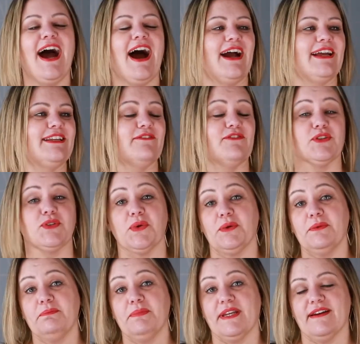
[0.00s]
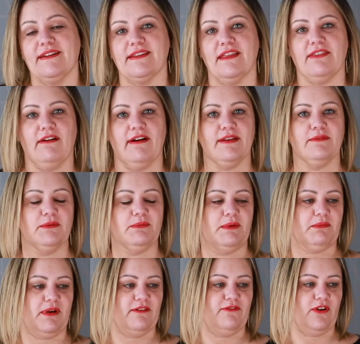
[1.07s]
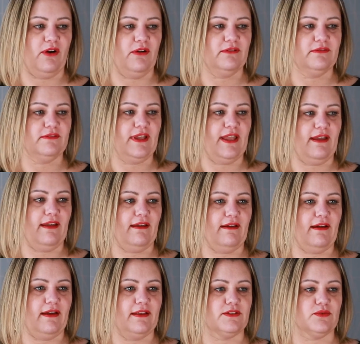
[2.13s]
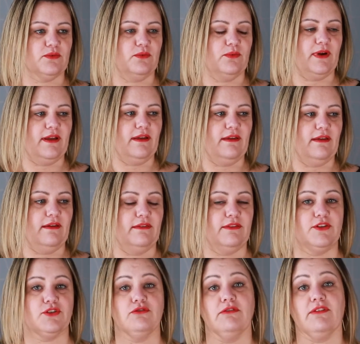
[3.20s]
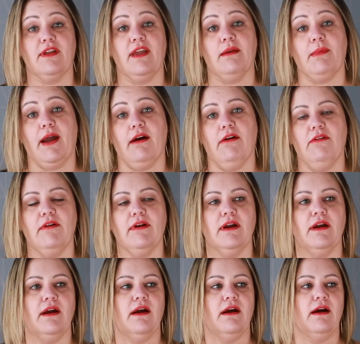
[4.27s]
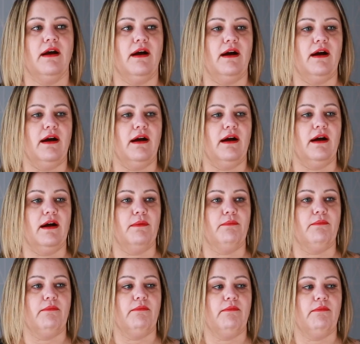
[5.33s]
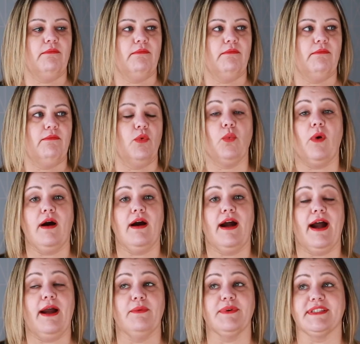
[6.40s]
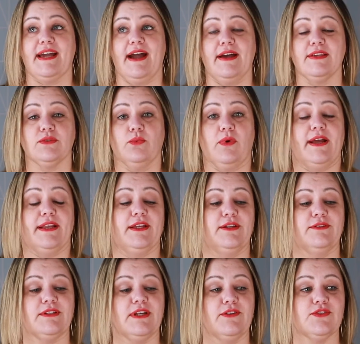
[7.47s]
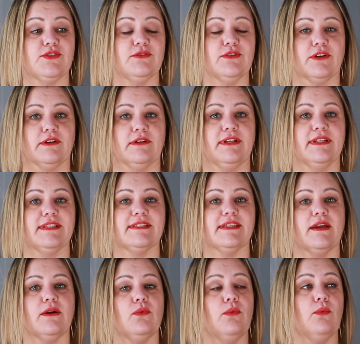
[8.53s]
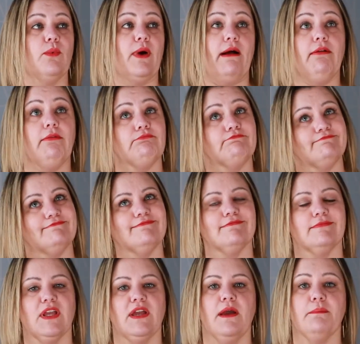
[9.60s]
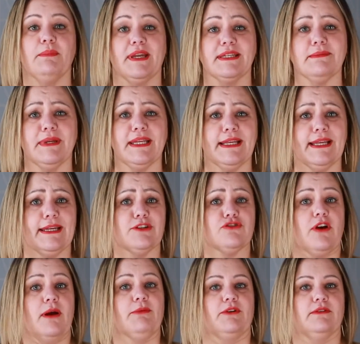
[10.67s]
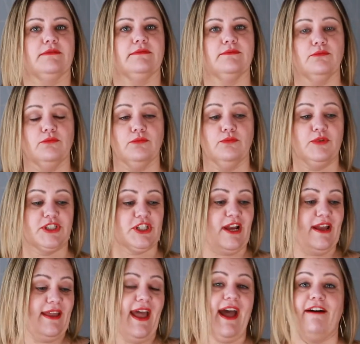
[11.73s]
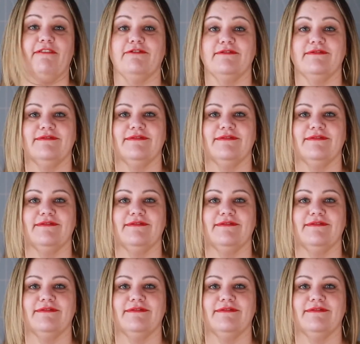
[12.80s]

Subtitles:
I never told because I thought it would be my fault, and when the truth came out, I was asked, why didn't you tell sooner? And it's like, well, because I'm going to get in trouble, which I have.